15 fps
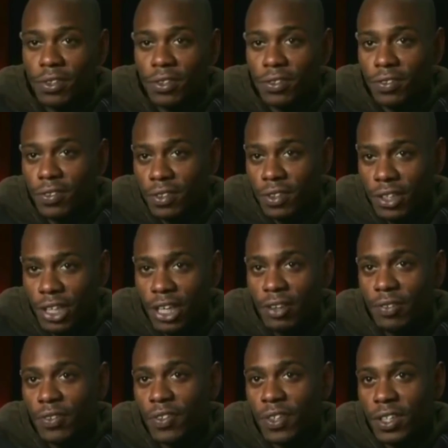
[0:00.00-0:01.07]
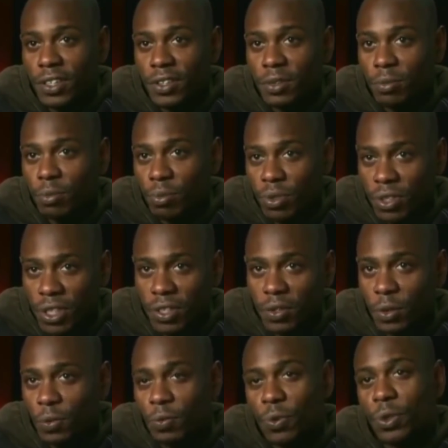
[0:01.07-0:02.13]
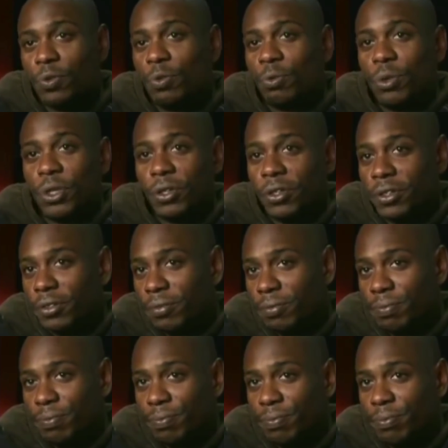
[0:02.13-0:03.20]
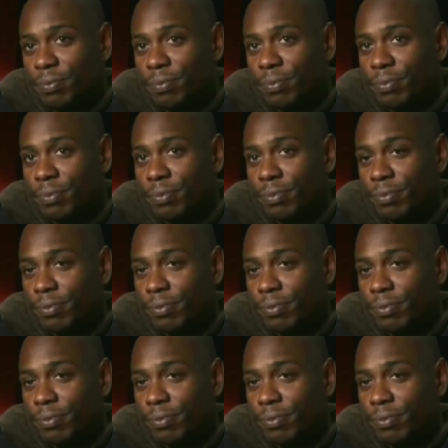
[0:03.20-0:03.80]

this conversation potentially in front of America. This